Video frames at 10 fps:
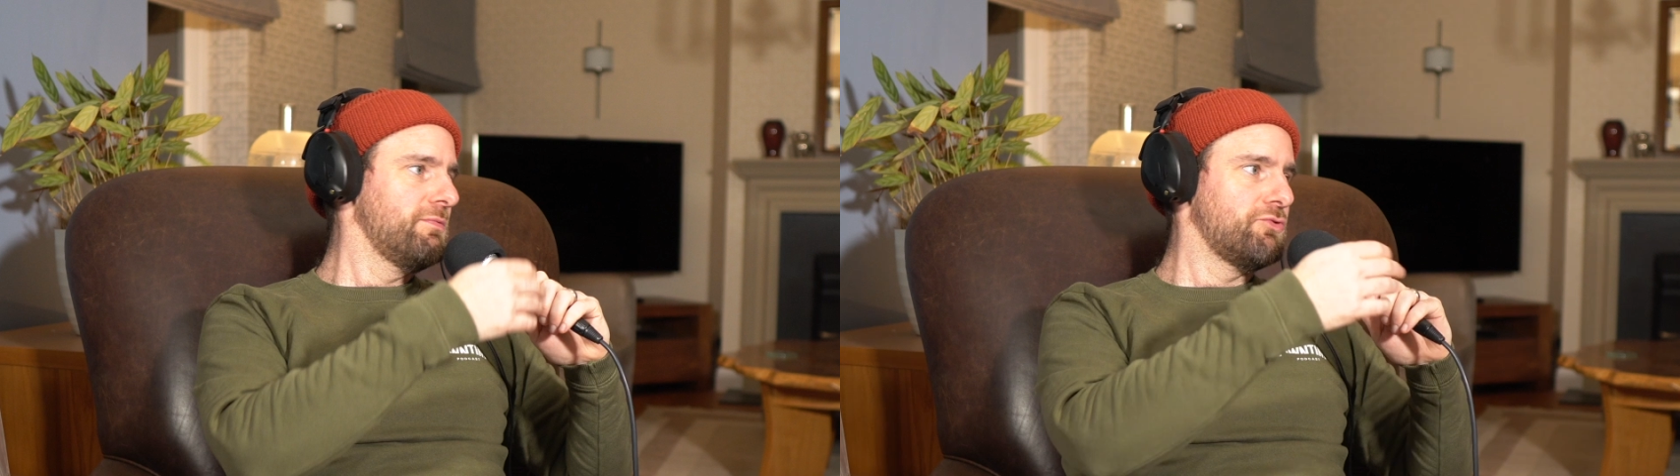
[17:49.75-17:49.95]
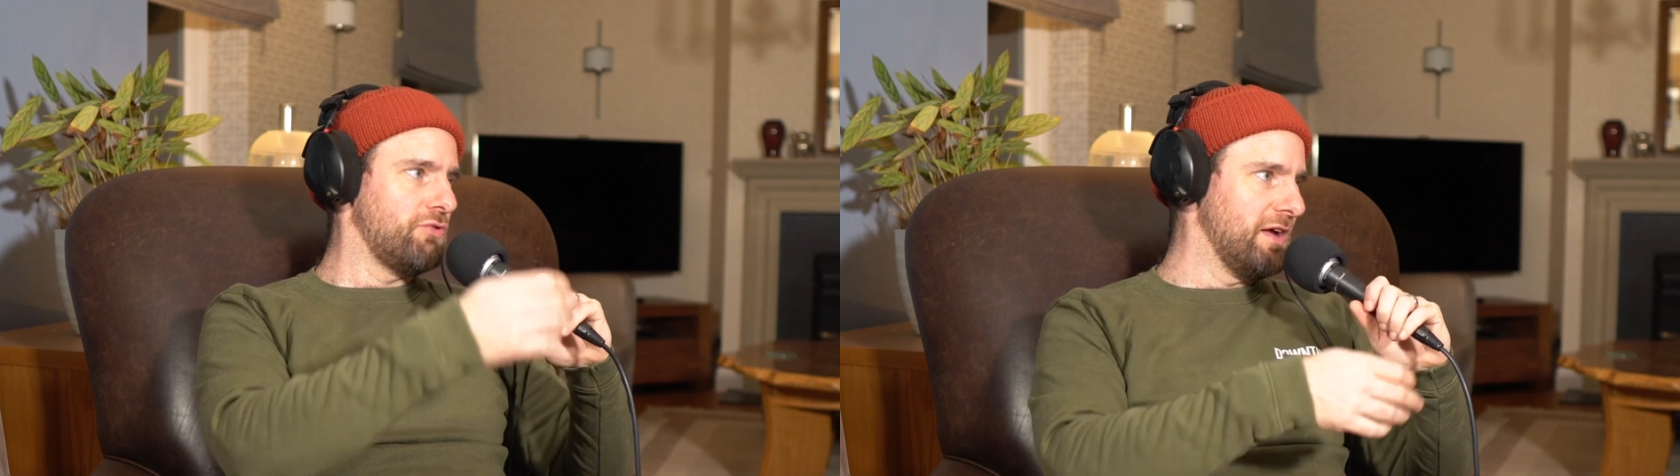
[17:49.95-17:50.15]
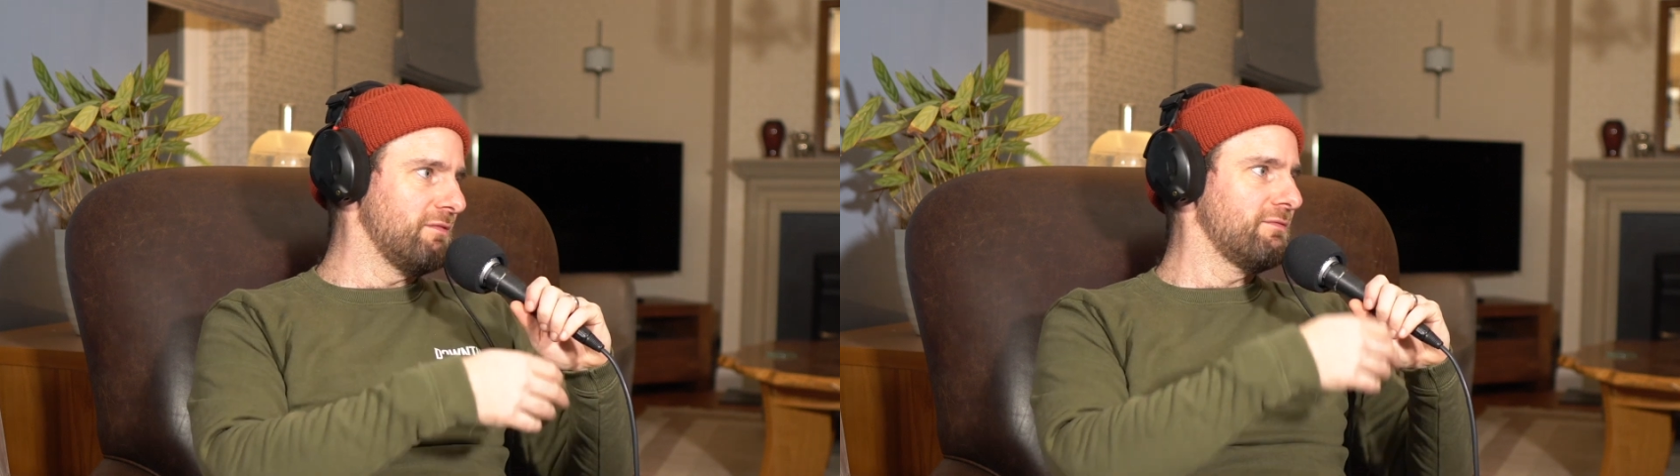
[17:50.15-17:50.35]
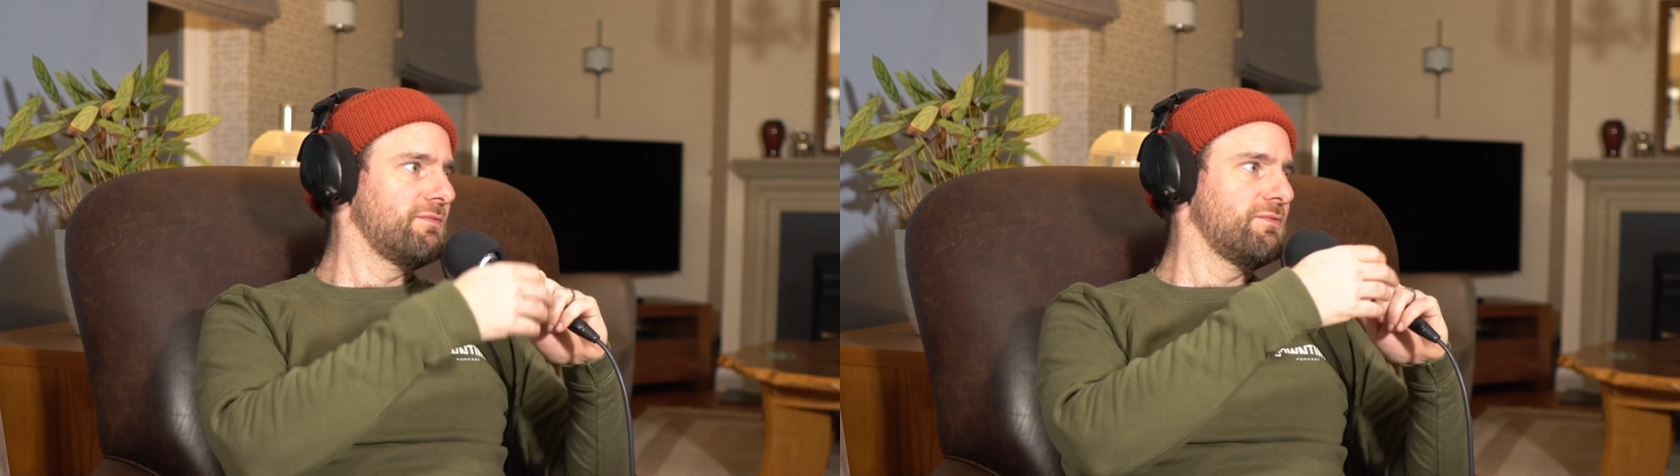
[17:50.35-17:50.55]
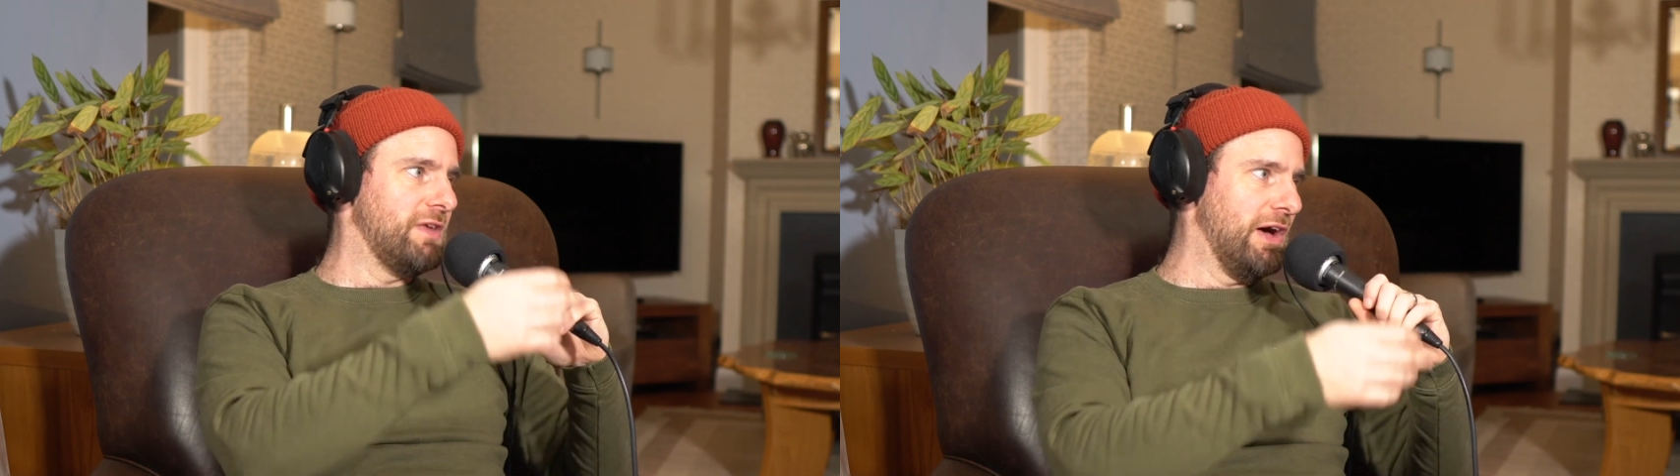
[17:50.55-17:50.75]
strength,
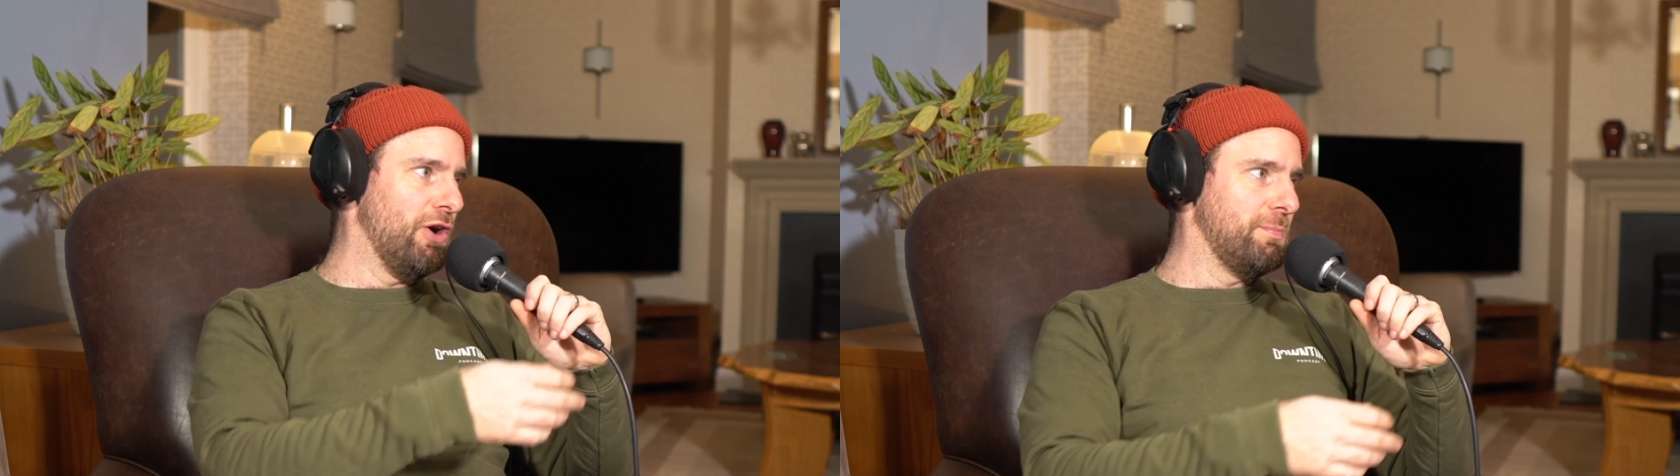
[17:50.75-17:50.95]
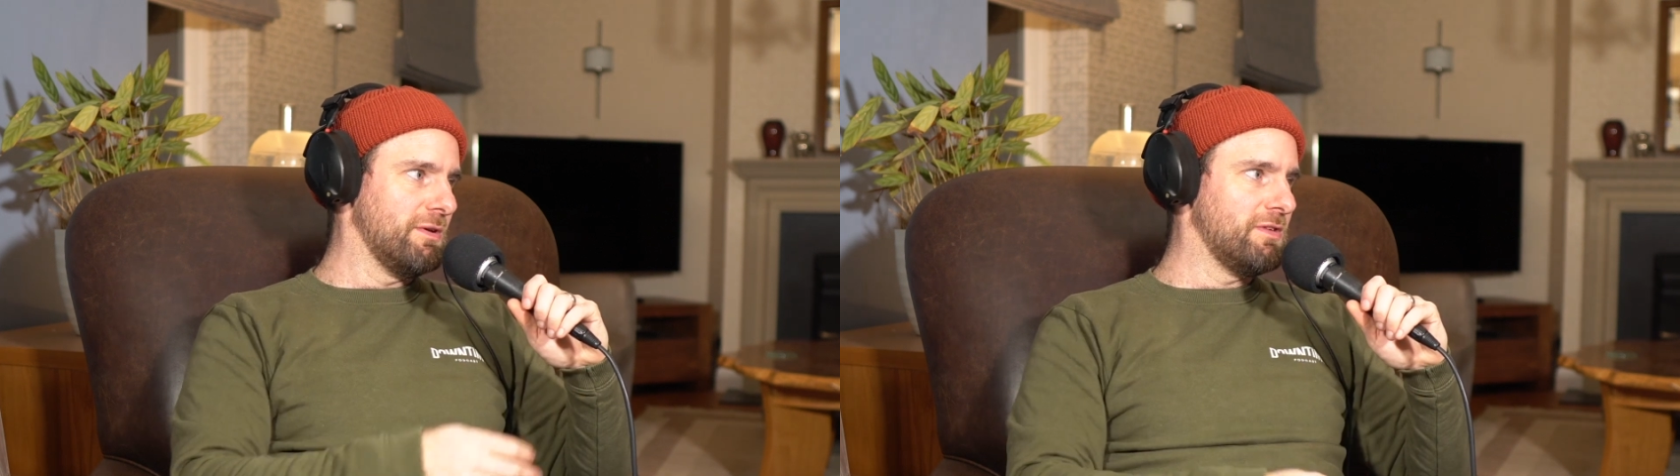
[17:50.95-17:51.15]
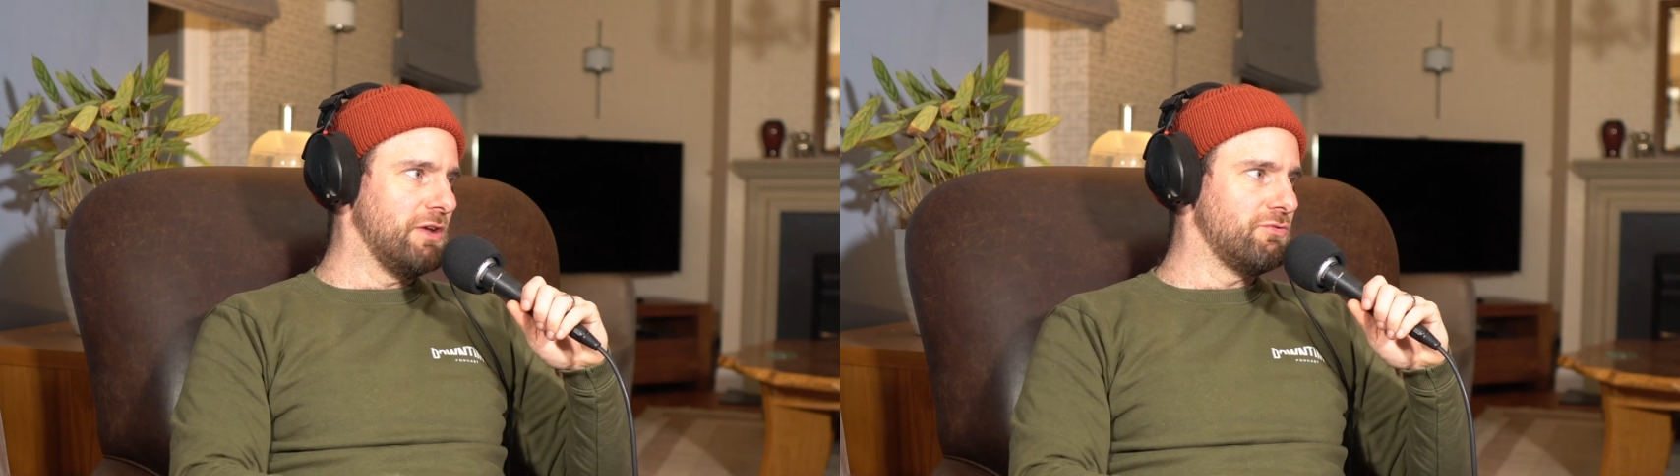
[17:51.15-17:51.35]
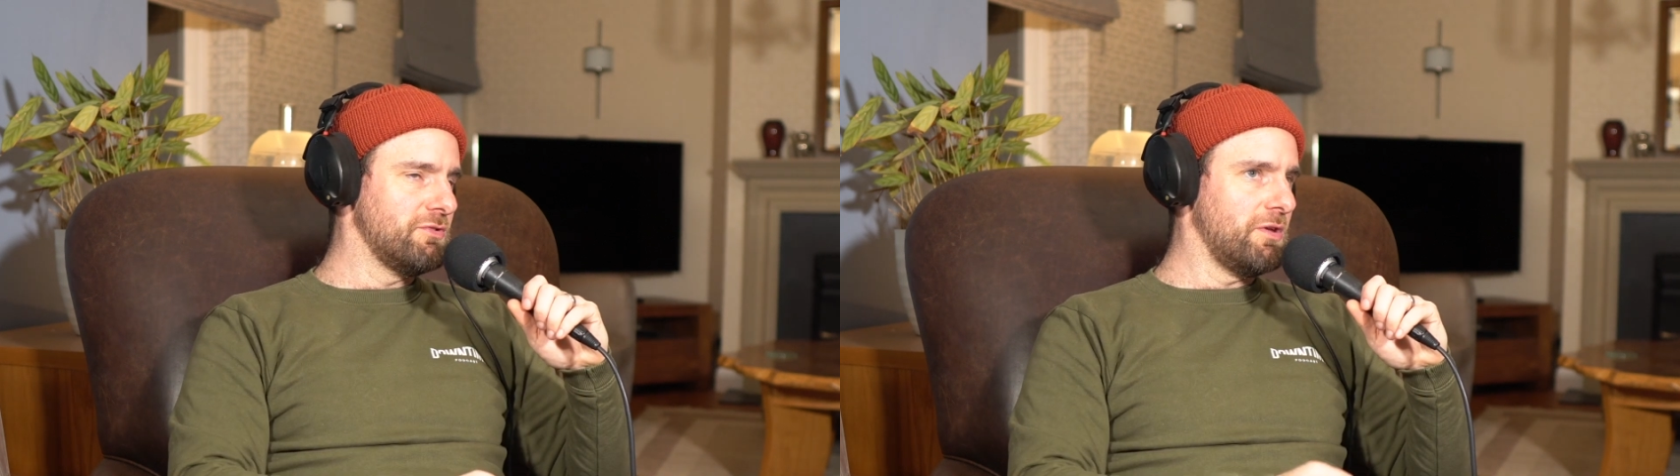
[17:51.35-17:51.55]
setup, etc.